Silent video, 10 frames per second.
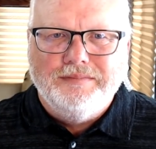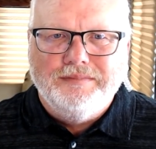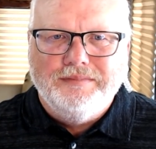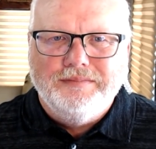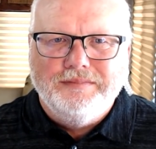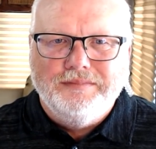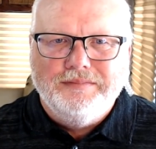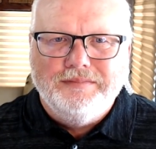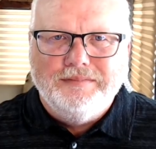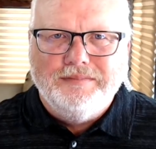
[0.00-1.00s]

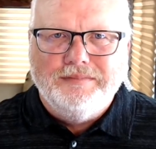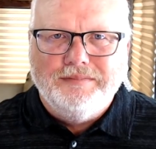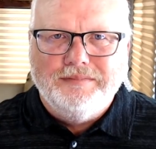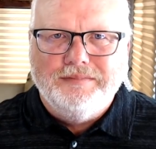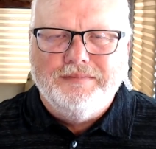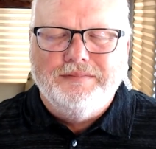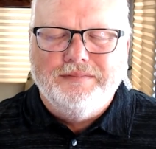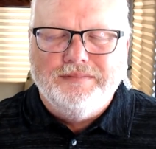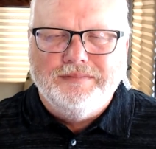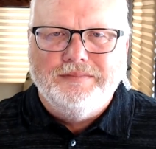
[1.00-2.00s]

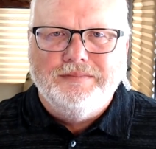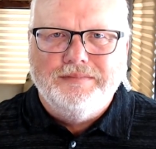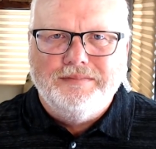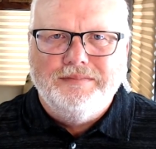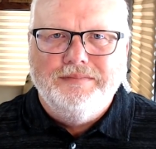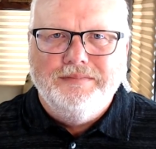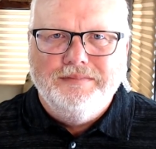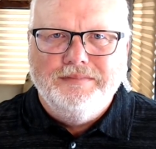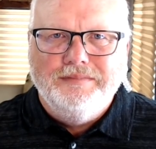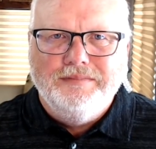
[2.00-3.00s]

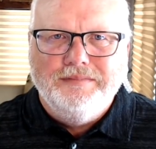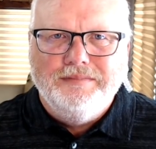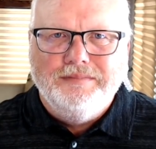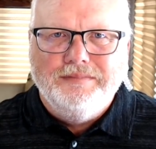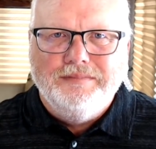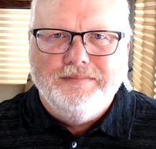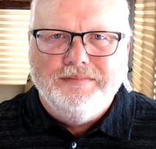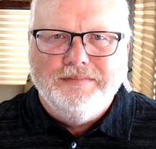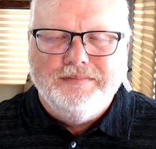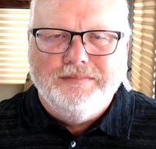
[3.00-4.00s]

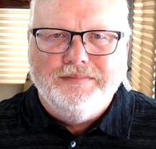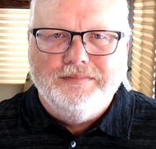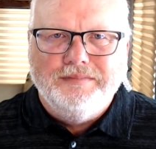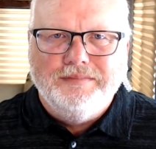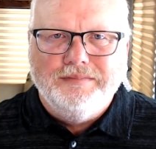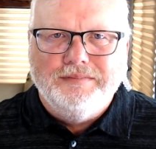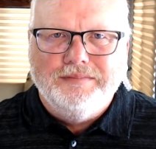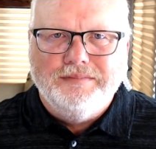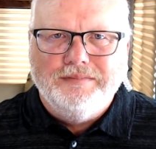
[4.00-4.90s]
[no speech]